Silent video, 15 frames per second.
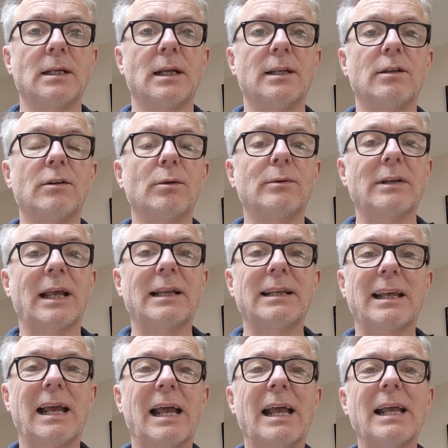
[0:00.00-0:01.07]
and you do
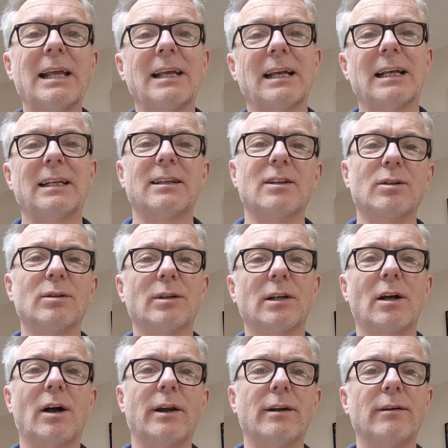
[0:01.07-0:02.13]
10K and you're
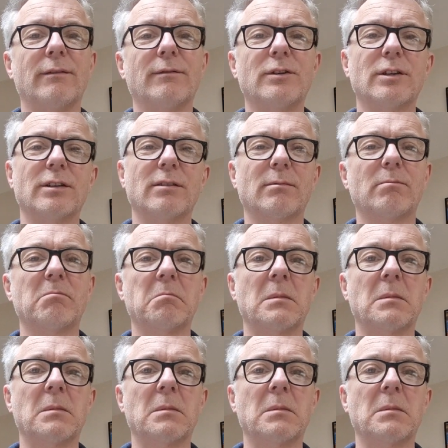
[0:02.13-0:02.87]
kind of just